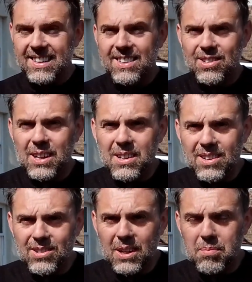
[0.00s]

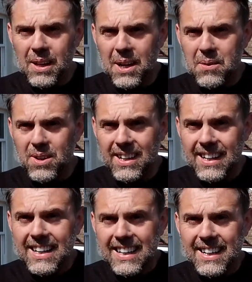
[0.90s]
sheet plywood
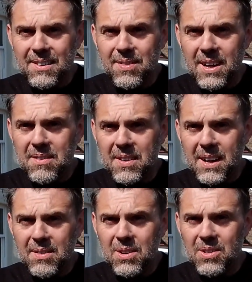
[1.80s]
in a Fiat
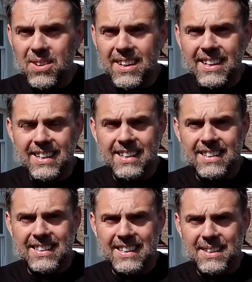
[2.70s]
500.
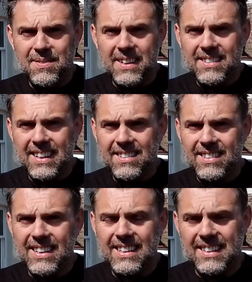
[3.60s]

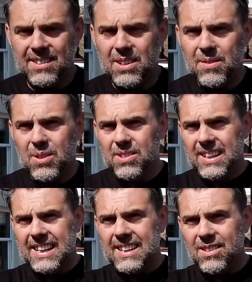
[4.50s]
Fantastic. So I've cut
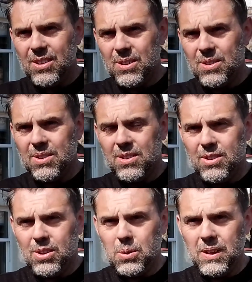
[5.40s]
it into
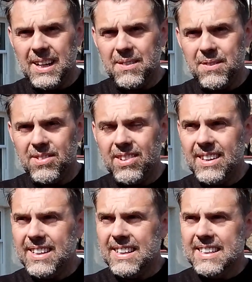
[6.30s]
2 lengths,
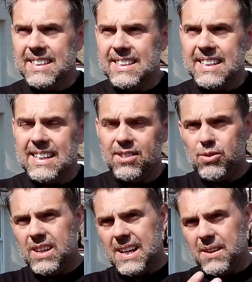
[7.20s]

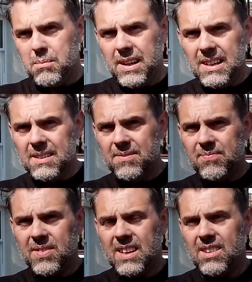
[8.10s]
straight down the middle,
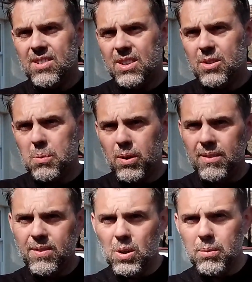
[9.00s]
so
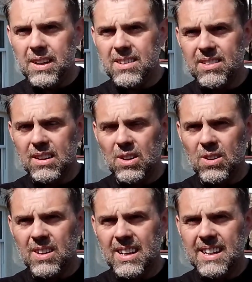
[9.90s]
2.4 meters long